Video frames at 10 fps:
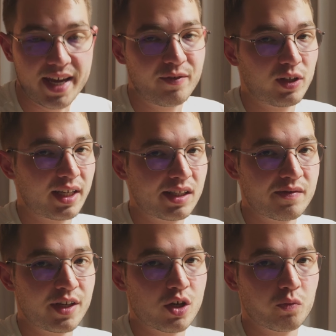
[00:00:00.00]
If you like
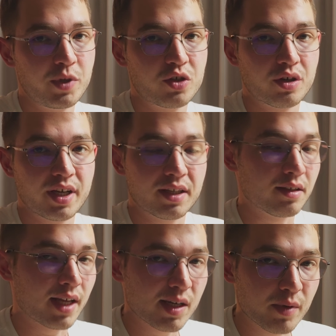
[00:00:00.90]
this video, be sure to hit
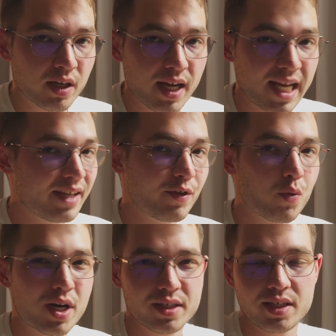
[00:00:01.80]
the like button. And if you
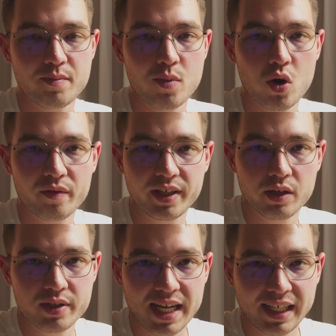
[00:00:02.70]
want to see more
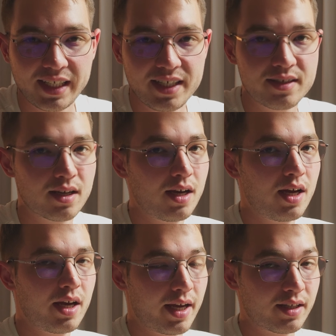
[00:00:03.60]
videos like these,
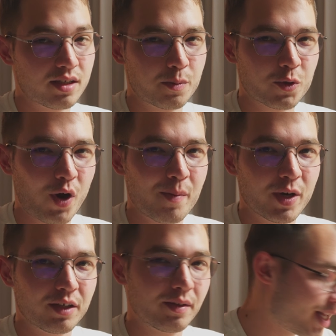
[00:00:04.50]
hit the subscribe
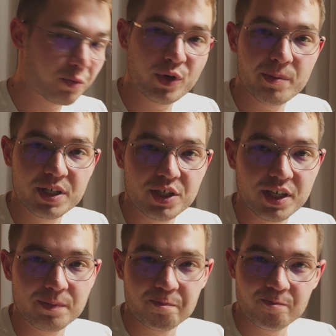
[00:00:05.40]
button. That's pretty much
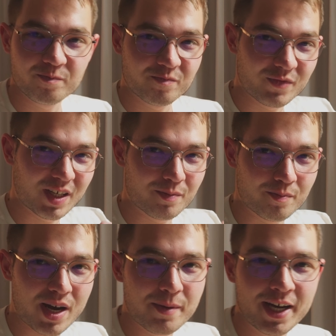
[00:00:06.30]
it.
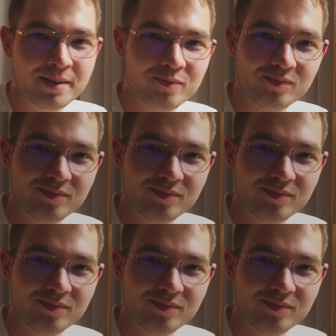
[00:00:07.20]
Bye bye.